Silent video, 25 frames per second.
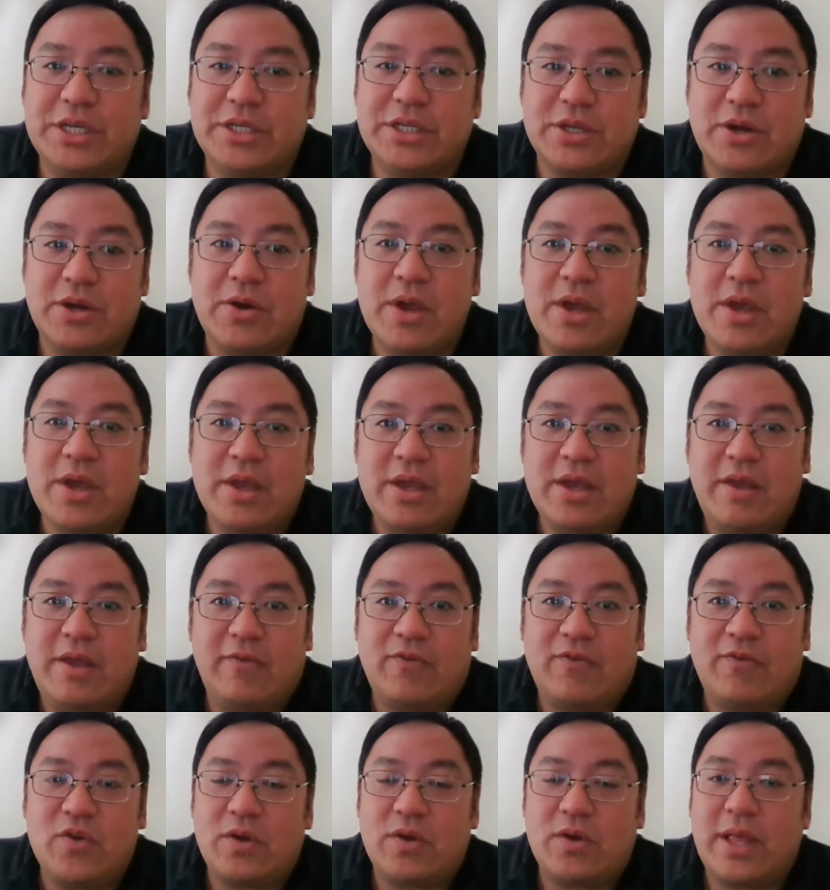And so
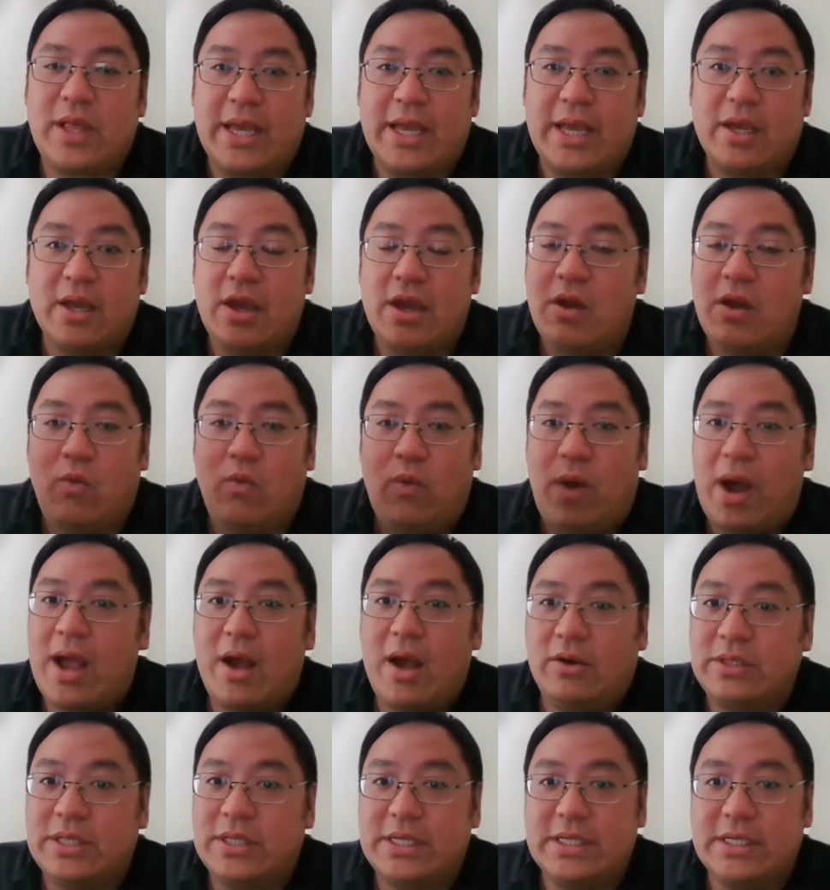if you're like,
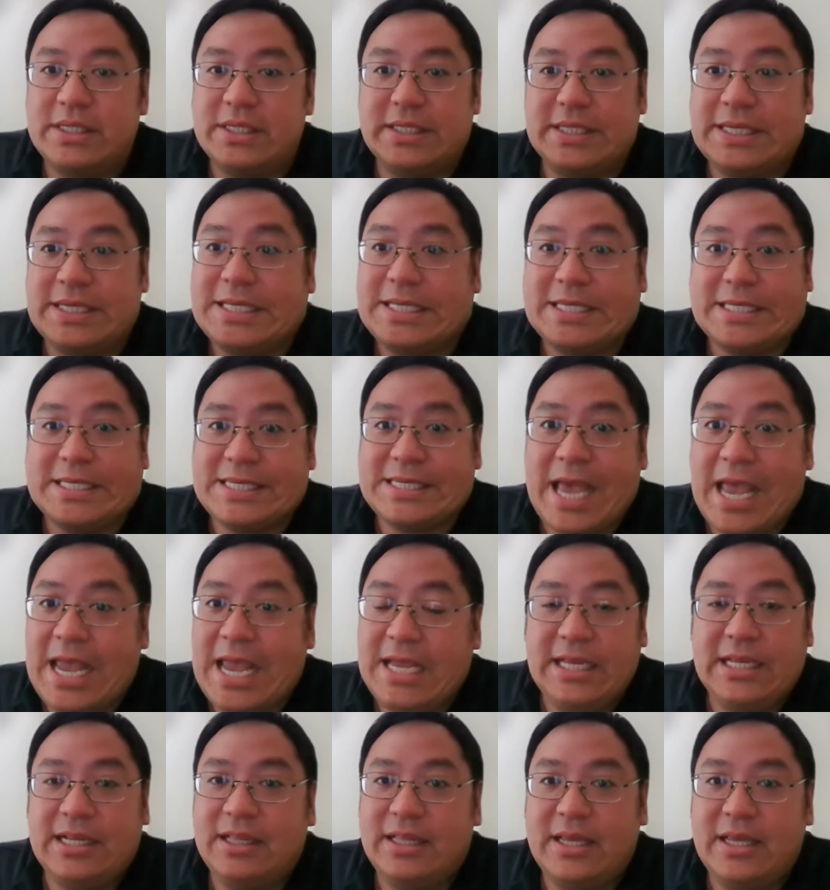wow, this is
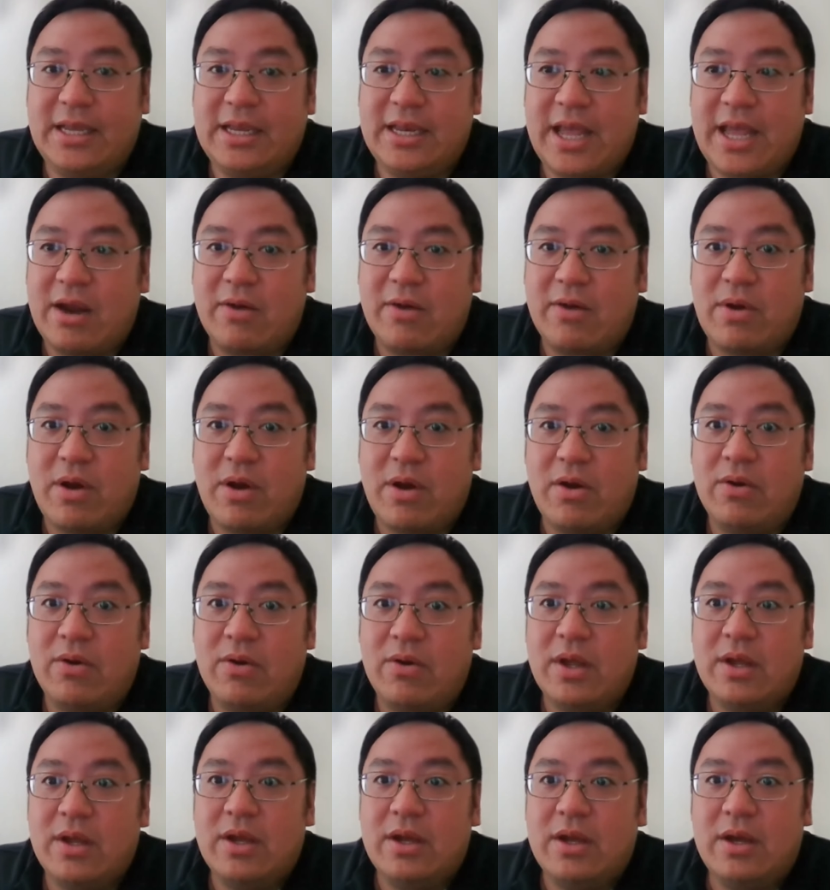insanely
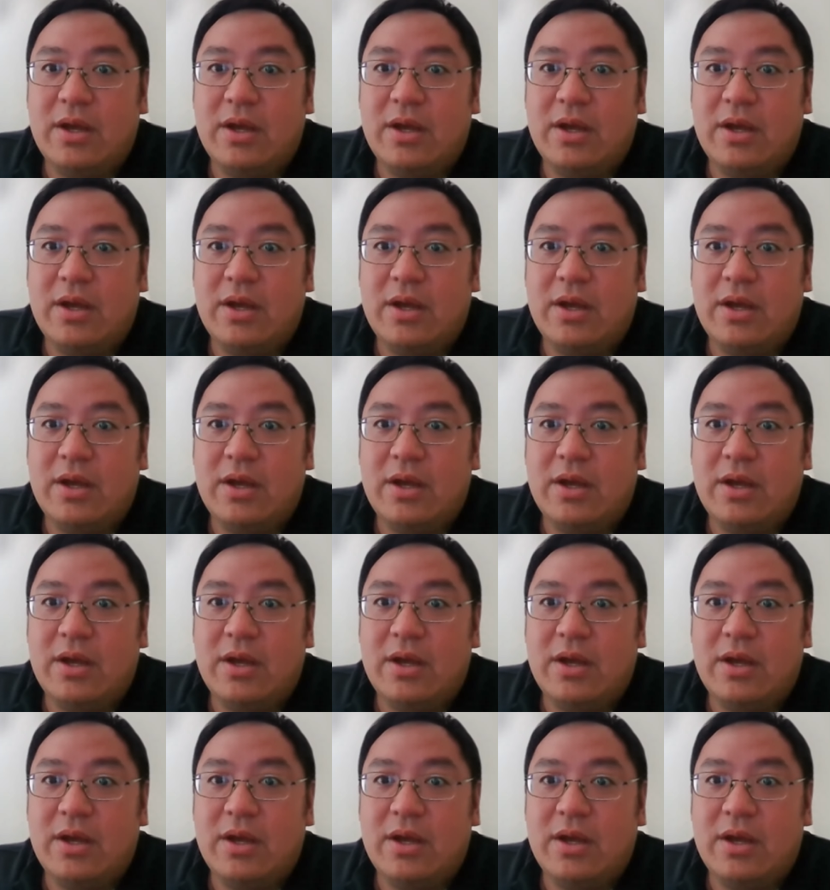narrow,